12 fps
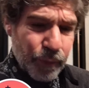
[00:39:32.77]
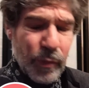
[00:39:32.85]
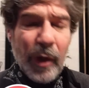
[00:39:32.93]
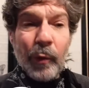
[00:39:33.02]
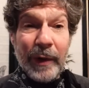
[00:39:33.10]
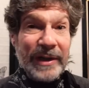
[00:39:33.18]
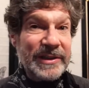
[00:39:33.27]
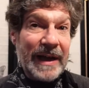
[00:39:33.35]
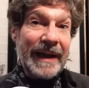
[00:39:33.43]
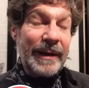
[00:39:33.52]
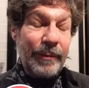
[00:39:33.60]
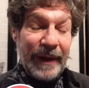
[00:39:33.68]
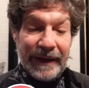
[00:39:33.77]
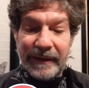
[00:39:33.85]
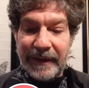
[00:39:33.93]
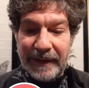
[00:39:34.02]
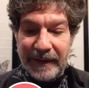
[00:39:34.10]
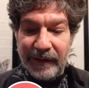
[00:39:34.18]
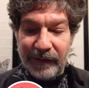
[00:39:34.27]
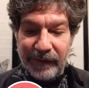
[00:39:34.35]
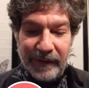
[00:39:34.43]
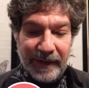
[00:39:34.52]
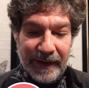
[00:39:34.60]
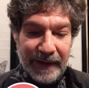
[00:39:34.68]
which I admit
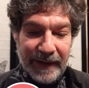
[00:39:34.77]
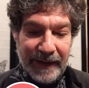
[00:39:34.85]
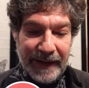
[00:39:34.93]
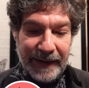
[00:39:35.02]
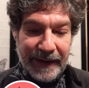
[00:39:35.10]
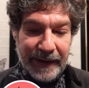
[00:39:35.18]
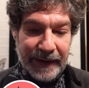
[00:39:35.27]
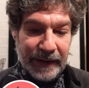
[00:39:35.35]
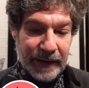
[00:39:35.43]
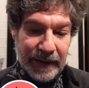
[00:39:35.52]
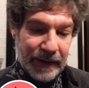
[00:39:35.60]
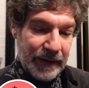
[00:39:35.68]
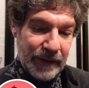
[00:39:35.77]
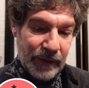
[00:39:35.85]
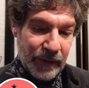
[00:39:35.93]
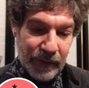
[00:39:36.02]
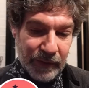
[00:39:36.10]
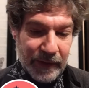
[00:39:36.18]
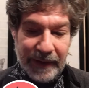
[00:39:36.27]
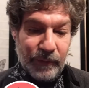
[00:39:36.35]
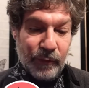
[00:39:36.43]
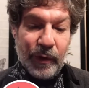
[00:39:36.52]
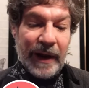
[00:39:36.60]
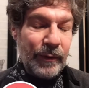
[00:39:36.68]
is at a
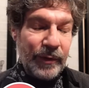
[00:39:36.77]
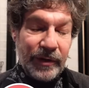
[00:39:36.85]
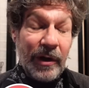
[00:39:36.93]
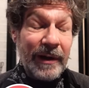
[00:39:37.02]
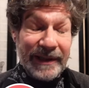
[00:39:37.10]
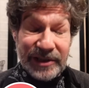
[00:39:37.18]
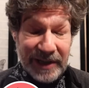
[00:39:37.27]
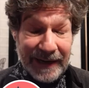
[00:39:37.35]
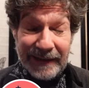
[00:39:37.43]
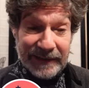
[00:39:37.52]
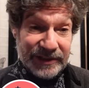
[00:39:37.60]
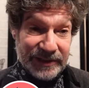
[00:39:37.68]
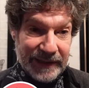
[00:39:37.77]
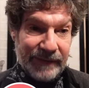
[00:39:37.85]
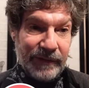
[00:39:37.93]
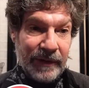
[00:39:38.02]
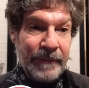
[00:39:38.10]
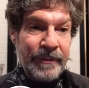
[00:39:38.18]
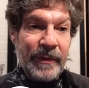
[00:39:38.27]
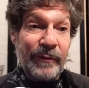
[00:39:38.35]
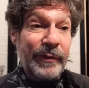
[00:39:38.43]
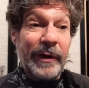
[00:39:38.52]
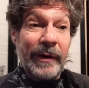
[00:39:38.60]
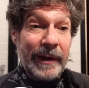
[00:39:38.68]
what I would call a childish level,
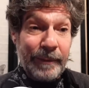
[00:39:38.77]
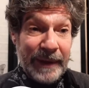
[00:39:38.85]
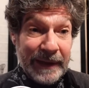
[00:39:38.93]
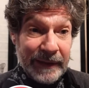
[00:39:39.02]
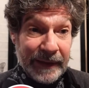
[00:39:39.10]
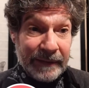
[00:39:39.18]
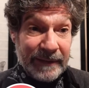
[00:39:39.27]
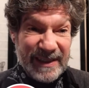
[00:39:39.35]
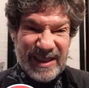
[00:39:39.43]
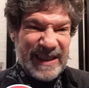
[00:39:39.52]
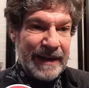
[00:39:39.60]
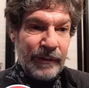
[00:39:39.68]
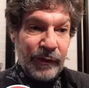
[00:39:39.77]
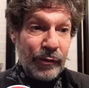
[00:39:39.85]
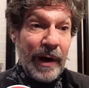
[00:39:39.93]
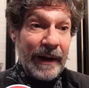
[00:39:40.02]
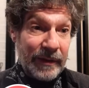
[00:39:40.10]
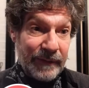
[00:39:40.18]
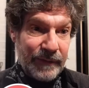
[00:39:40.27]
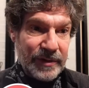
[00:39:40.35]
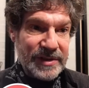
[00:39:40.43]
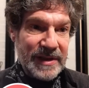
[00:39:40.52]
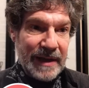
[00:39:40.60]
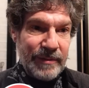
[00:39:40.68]
very appealing. Sounds right the
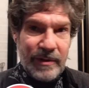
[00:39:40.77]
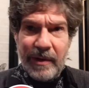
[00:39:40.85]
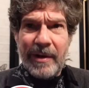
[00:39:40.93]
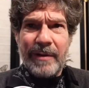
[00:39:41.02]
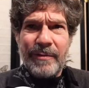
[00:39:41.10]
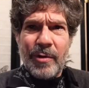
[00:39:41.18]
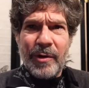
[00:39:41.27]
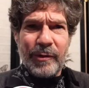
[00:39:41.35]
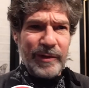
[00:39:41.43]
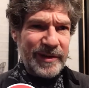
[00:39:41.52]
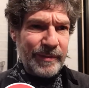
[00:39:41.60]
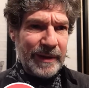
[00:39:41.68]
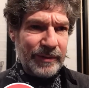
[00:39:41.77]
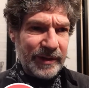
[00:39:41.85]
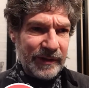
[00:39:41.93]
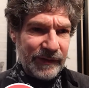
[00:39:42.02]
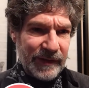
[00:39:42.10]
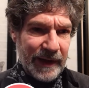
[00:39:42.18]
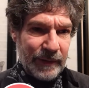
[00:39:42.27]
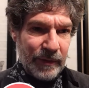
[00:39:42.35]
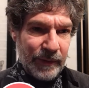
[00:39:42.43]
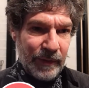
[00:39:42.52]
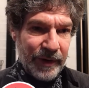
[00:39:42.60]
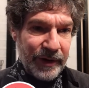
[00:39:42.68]
first time you hear it. Of course, we should be able to decide
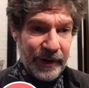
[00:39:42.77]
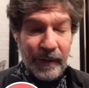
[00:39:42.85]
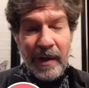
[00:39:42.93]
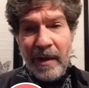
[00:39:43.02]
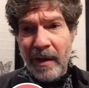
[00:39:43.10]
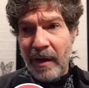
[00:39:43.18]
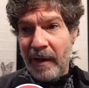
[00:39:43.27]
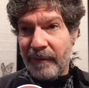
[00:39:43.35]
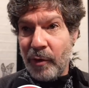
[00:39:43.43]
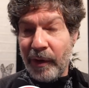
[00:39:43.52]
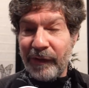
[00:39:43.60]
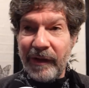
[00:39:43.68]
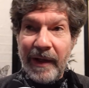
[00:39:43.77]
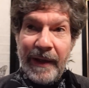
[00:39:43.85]
what we want to do. Of course,